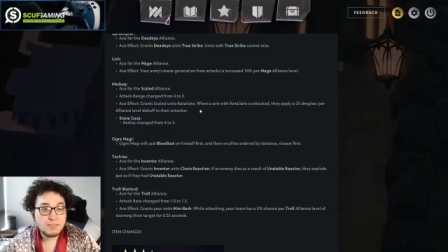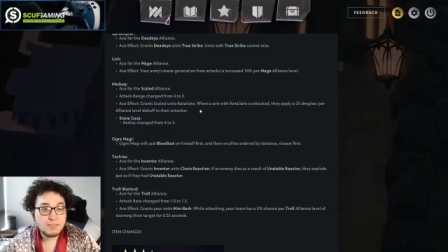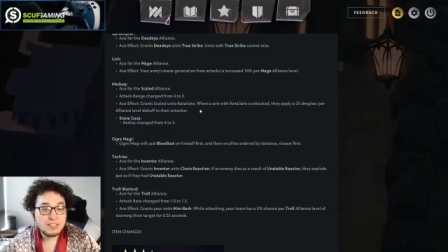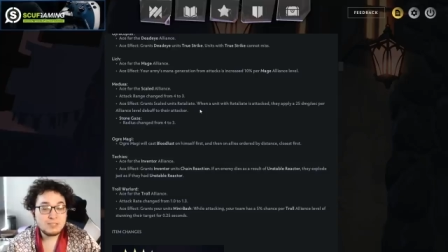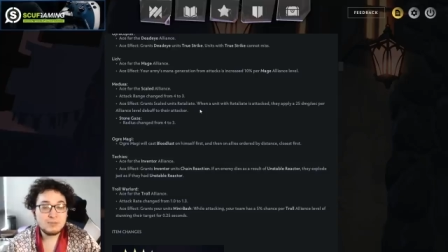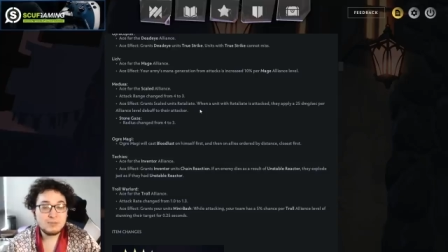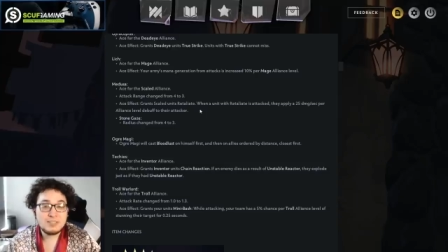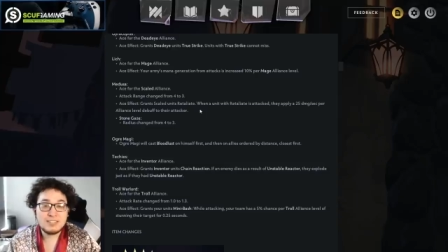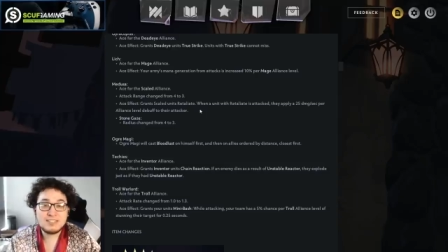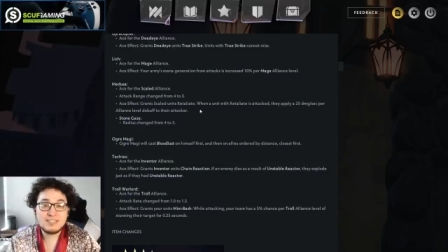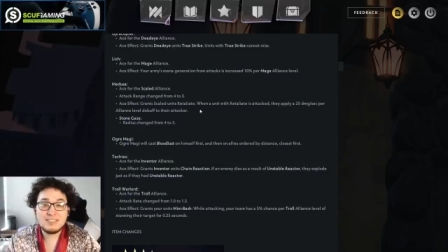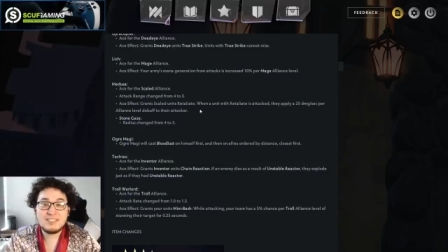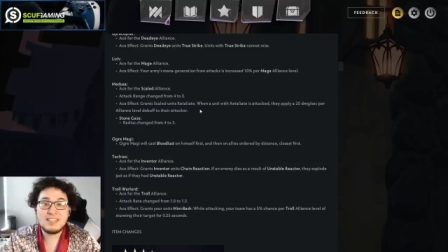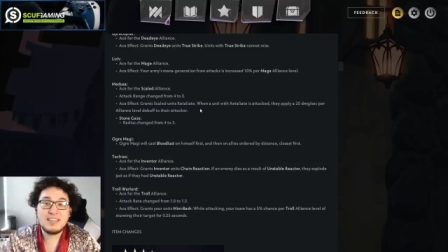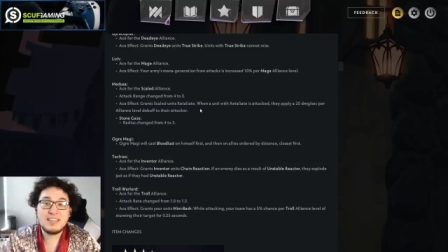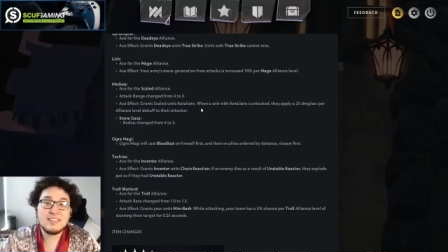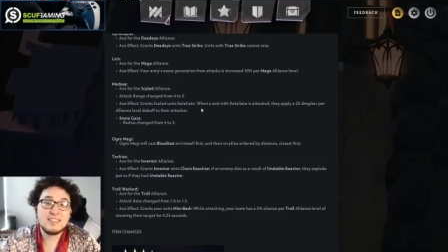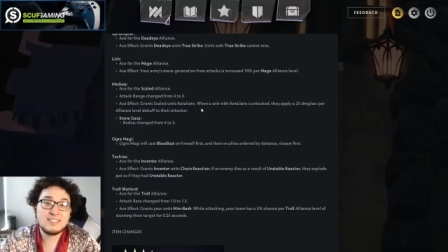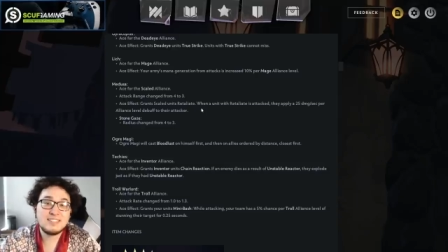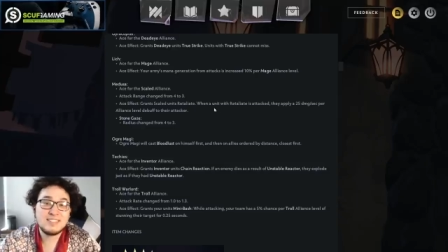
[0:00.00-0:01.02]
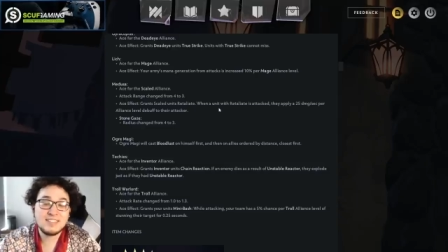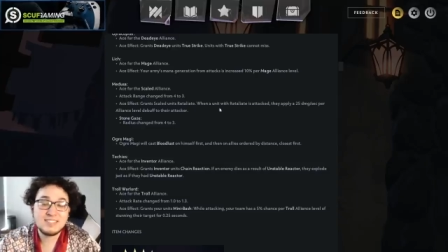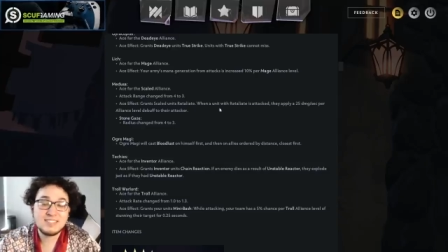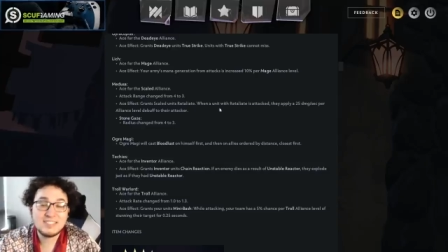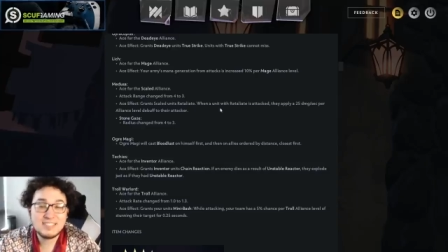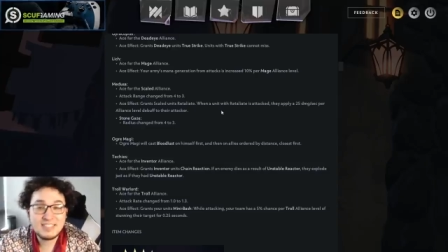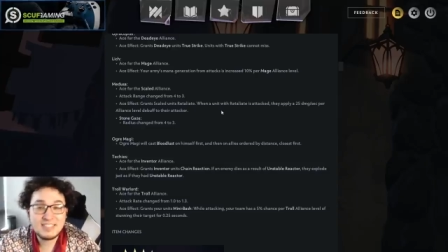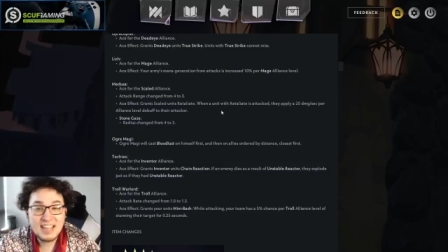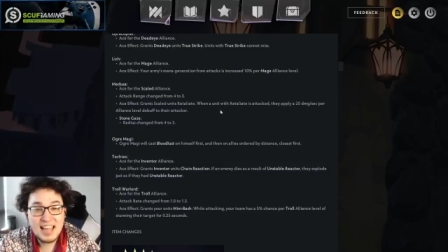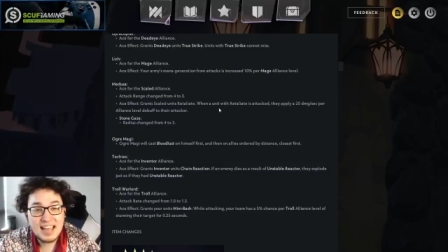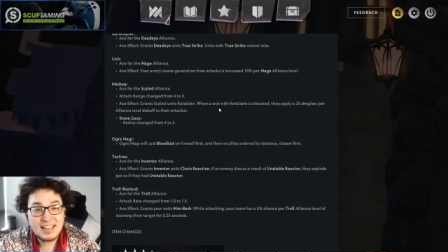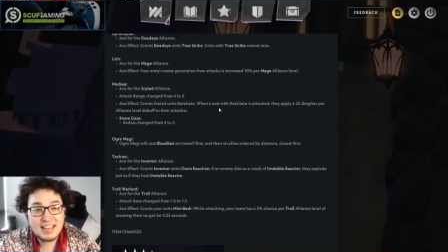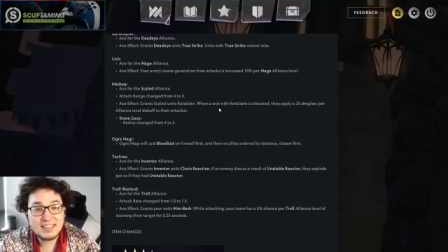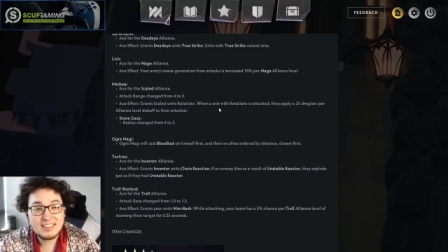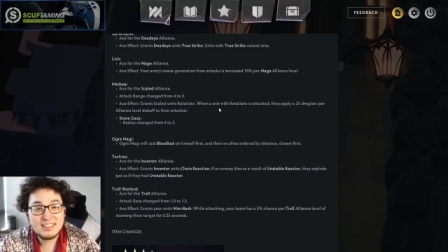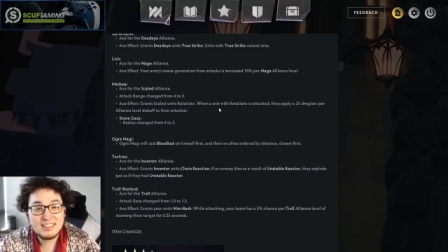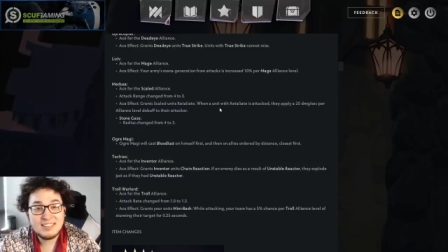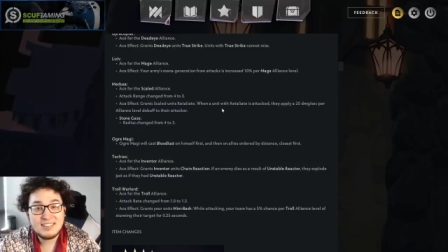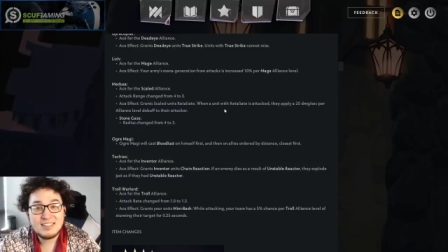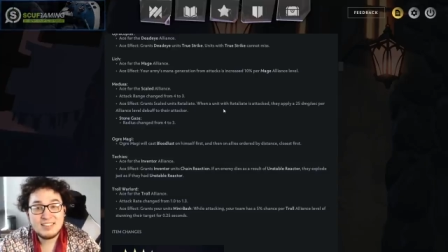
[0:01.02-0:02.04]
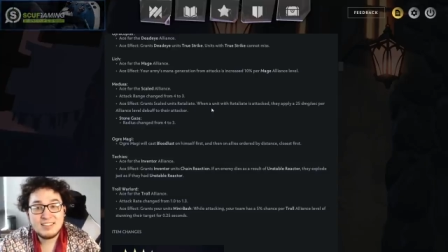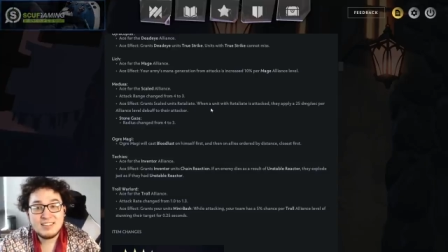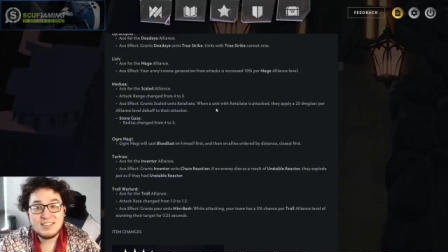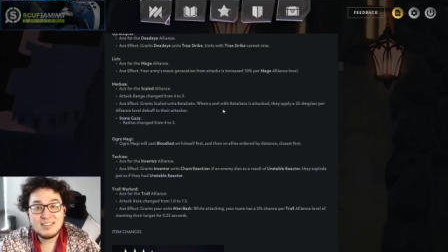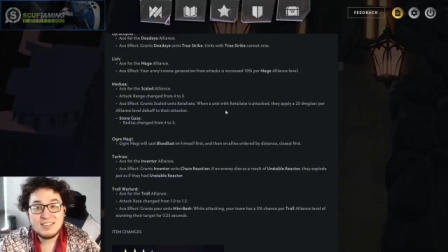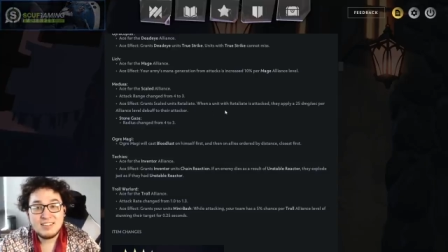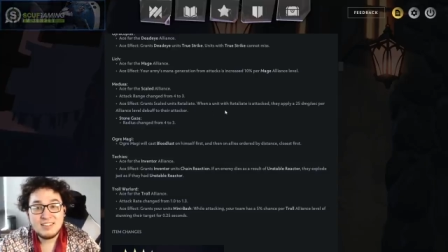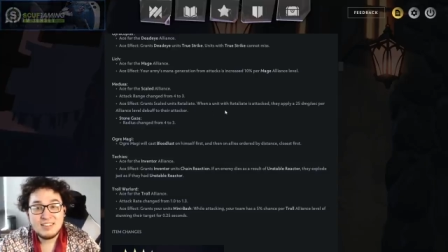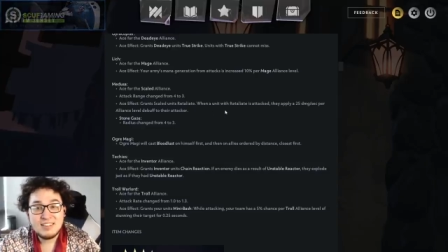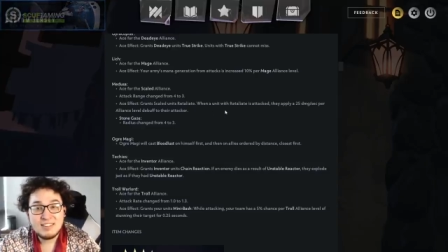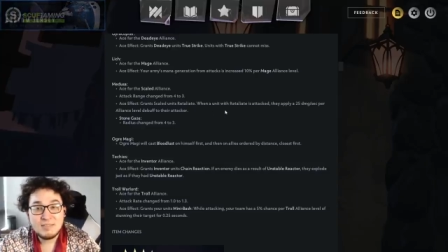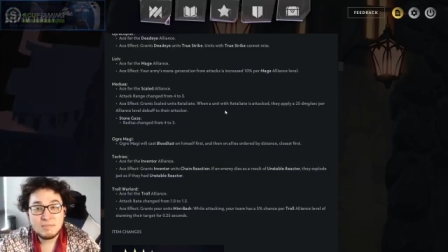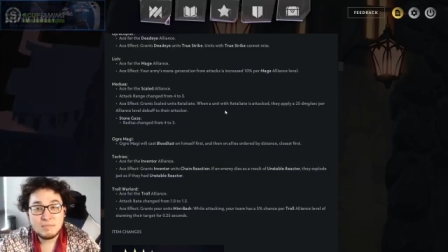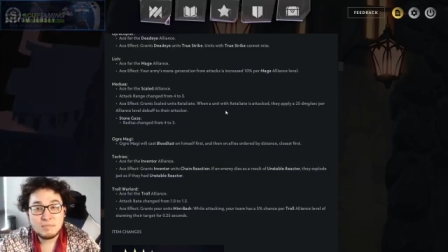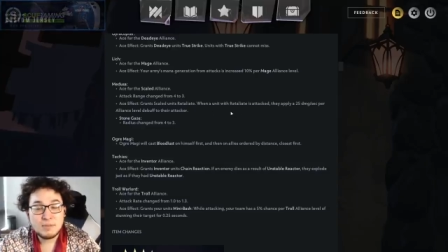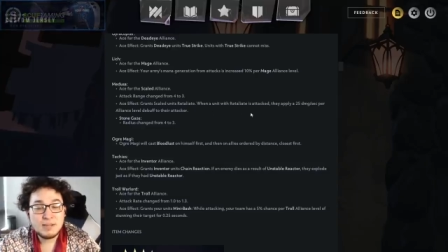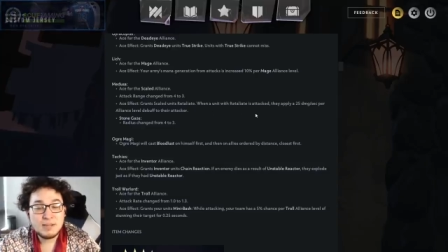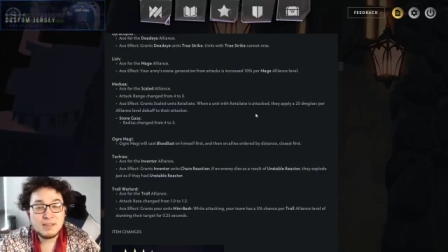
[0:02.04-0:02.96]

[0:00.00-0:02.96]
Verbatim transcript: So it doesn't say this doesn't stack, but